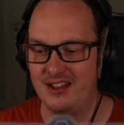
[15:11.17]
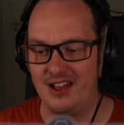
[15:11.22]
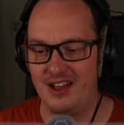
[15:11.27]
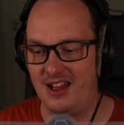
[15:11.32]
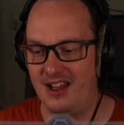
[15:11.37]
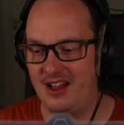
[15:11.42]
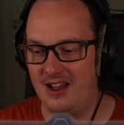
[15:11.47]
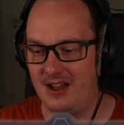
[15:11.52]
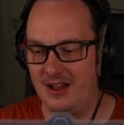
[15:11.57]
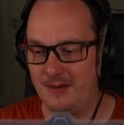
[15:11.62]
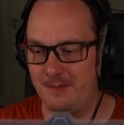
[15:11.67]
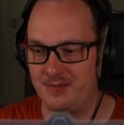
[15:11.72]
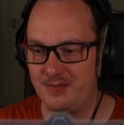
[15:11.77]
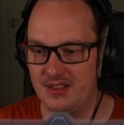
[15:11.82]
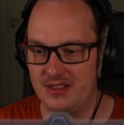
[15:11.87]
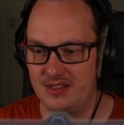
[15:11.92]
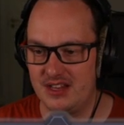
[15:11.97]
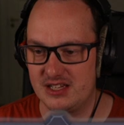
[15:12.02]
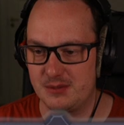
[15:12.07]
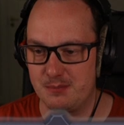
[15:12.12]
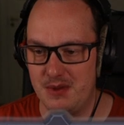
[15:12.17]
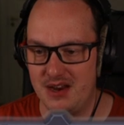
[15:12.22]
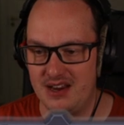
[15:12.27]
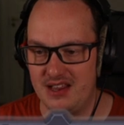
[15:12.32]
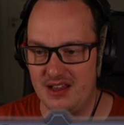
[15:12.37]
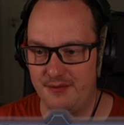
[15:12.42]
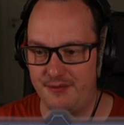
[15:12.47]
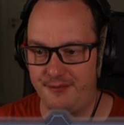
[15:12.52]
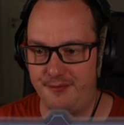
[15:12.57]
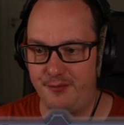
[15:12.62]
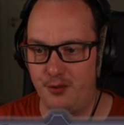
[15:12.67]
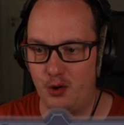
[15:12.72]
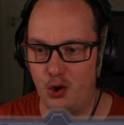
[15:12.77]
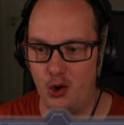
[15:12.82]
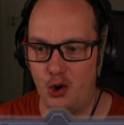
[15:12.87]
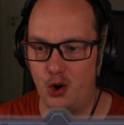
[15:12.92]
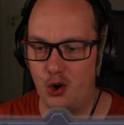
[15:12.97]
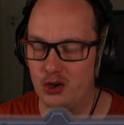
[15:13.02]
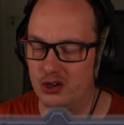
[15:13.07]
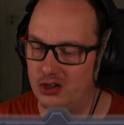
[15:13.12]
Um, this mini at
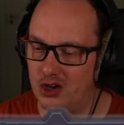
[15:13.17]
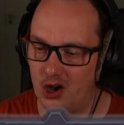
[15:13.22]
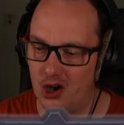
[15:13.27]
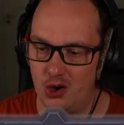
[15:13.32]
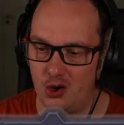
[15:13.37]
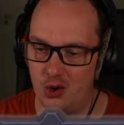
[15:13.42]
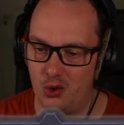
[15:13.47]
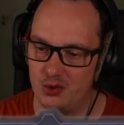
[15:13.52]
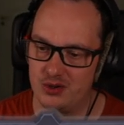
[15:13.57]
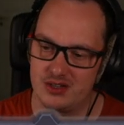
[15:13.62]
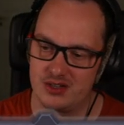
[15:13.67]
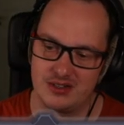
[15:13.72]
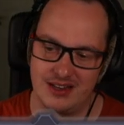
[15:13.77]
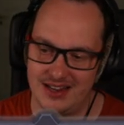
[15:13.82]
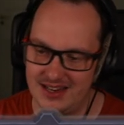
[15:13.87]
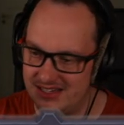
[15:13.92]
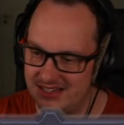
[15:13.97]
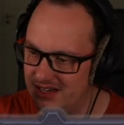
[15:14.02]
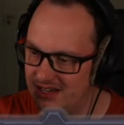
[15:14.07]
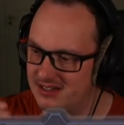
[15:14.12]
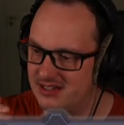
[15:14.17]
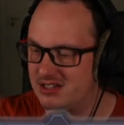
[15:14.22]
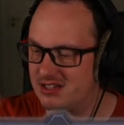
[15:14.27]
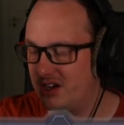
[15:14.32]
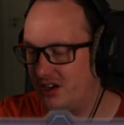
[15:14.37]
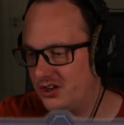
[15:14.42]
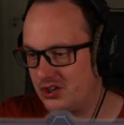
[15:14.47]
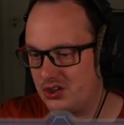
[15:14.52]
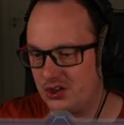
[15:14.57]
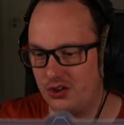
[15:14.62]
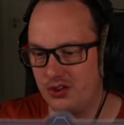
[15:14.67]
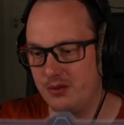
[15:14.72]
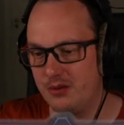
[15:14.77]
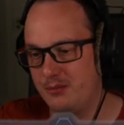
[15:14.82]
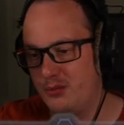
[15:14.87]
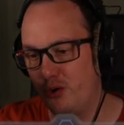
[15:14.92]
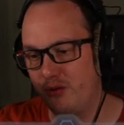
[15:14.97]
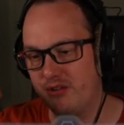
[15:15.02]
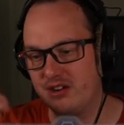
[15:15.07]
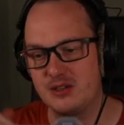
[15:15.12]
four gold is a touch on the
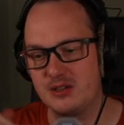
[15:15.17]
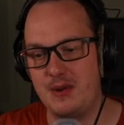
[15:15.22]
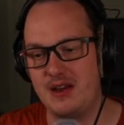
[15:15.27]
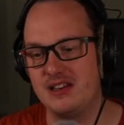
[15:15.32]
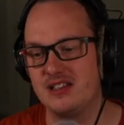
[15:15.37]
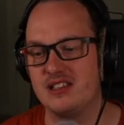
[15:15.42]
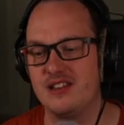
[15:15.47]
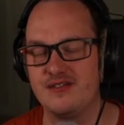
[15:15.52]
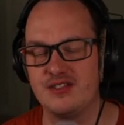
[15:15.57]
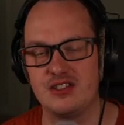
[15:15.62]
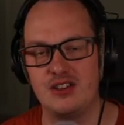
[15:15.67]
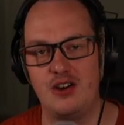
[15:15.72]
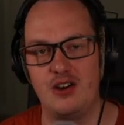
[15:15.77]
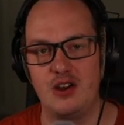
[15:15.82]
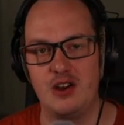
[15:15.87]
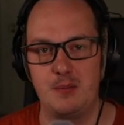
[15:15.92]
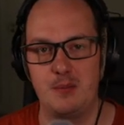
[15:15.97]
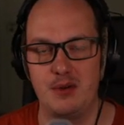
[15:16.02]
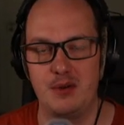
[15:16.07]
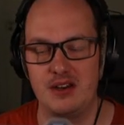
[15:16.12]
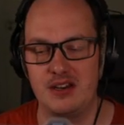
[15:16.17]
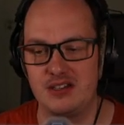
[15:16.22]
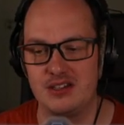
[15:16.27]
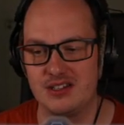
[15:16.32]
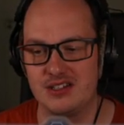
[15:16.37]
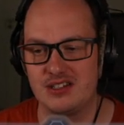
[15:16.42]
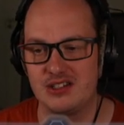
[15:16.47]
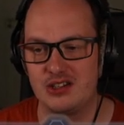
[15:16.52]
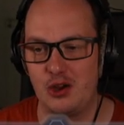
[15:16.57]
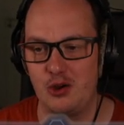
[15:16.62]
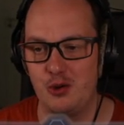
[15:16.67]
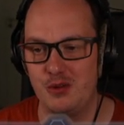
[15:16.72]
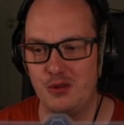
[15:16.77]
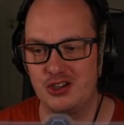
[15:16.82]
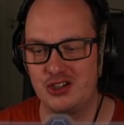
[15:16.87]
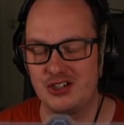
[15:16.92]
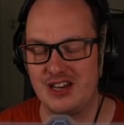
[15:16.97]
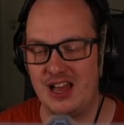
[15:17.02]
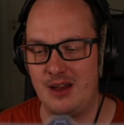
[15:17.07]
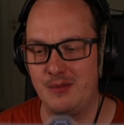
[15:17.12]
more expensive side, but it does so
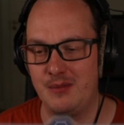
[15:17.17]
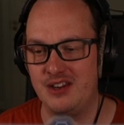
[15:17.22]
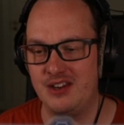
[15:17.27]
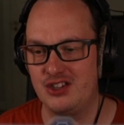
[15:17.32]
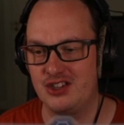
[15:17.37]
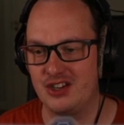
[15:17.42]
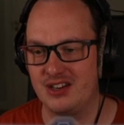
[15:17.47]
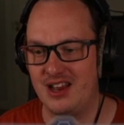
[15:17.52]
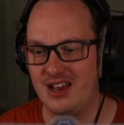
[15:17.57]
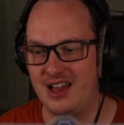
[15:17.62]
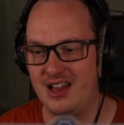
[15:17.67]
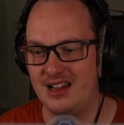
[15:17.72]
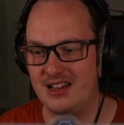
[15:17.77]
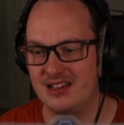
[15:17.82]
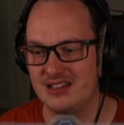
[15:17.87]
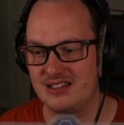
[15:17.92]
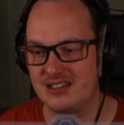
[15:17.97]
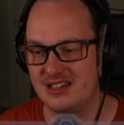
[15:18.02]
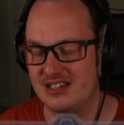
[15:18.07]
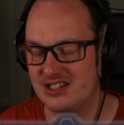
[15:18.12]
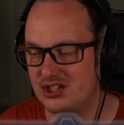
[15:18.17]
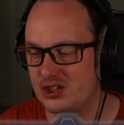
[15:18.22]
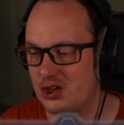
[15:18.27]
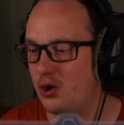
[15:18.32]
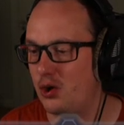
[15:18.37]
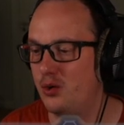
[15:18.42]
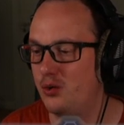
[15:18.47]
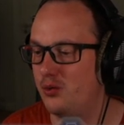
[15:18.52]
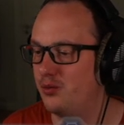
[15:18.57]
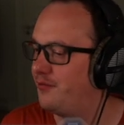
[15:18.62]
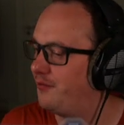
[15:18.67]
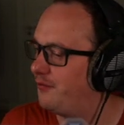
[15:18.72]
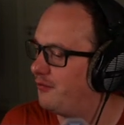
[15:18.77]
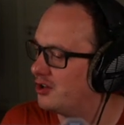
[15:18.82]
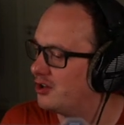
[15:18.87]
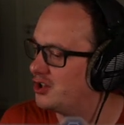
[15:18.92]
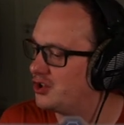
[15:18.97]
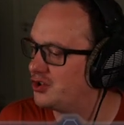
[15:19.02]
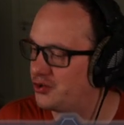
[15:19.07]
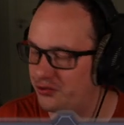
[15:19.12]
much damage and has is so
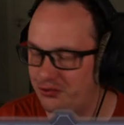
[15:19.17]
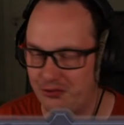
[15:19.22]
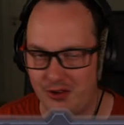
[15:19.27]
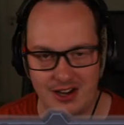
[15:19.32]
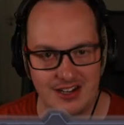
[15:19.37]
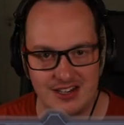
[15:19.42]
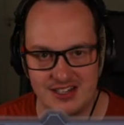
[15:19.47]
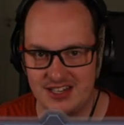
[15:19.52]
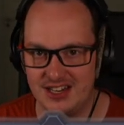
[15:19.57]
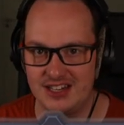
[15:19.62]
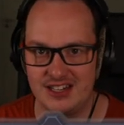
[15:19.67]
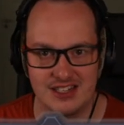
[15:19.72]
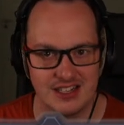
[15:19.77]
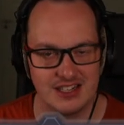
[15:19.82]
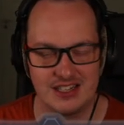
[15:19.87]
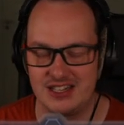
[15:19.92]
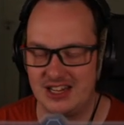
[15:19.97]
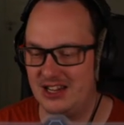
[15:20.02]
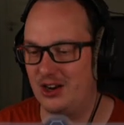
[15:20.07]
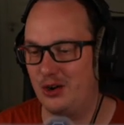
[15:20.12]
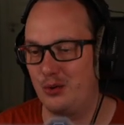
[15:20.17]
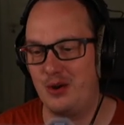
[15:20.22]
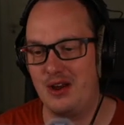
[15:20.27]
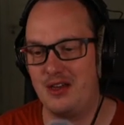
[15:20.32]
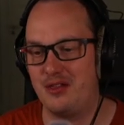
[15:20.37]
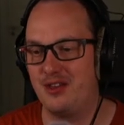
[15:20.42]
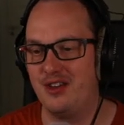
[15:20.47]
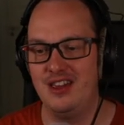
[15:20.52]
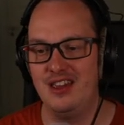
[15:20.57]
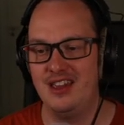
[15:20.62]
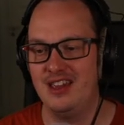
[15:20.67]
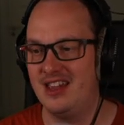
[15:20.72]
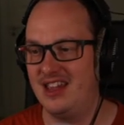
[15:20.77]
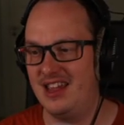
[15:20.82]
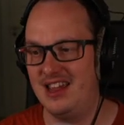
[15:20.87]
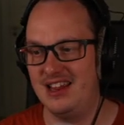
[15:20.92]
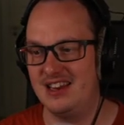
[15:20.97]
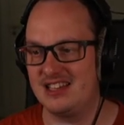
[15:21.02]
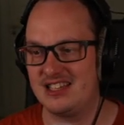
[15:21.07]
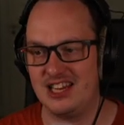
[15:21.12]
frustrating to deal with.
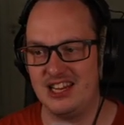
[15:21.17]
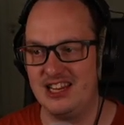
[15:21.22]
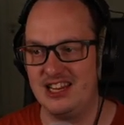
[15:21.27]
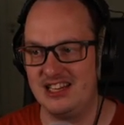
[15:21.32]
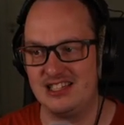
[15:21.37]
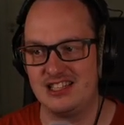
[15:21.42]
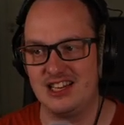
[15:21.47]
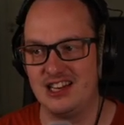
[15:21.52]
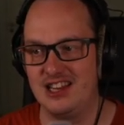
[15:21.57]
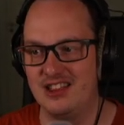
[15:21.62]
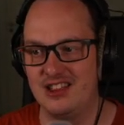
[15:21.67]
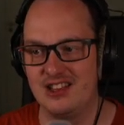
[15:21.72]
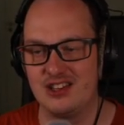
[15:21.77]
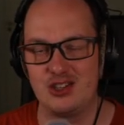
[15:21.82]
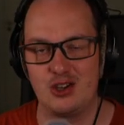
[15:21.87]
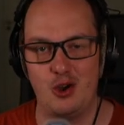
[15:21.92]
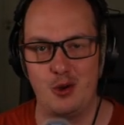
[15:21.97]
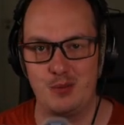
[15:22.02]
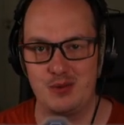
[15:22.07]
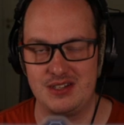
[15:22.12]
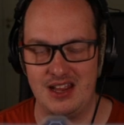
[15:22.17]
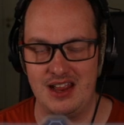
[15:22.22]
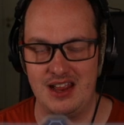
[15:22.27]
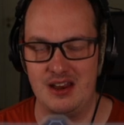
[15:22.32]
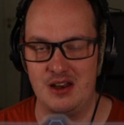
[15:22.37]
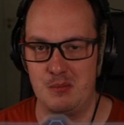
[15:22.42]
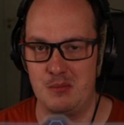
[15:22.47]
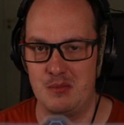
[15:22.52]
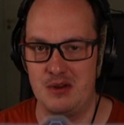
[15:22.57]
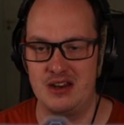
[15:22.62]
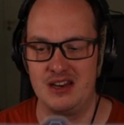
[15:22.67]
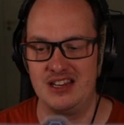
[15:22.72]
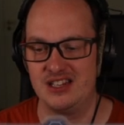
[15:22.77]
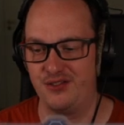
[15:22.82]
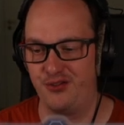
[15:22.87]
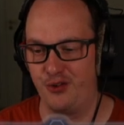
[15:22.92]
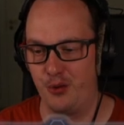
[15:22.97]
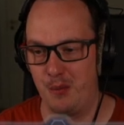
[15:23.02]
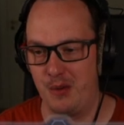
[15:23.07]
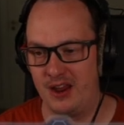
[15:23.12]
It is easily in the top 10
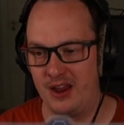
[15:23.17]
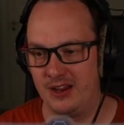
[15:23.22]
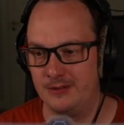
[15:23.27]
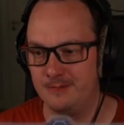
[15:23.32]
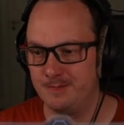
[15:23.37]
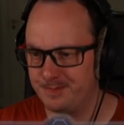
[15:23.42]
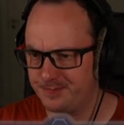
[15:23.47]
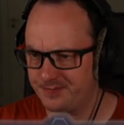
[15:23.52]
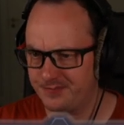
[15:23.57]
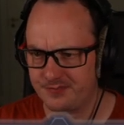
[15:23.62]
minis for me.